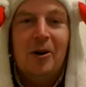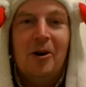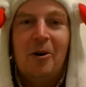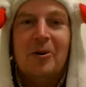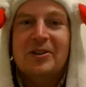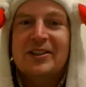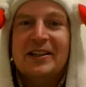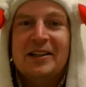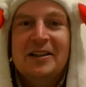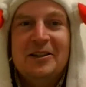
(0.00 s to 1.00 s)
oh, it's
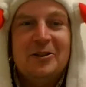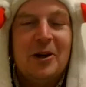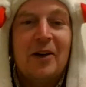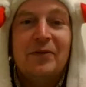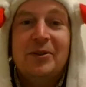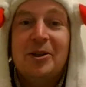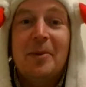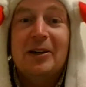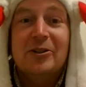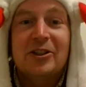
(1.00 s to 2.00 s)
like you have
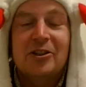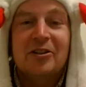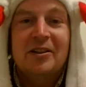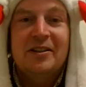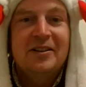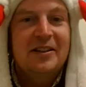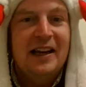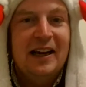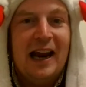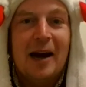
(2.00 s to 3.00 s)
tomatoes in your
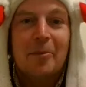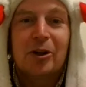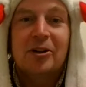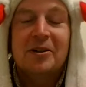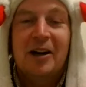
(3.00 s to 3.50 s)
hamburger.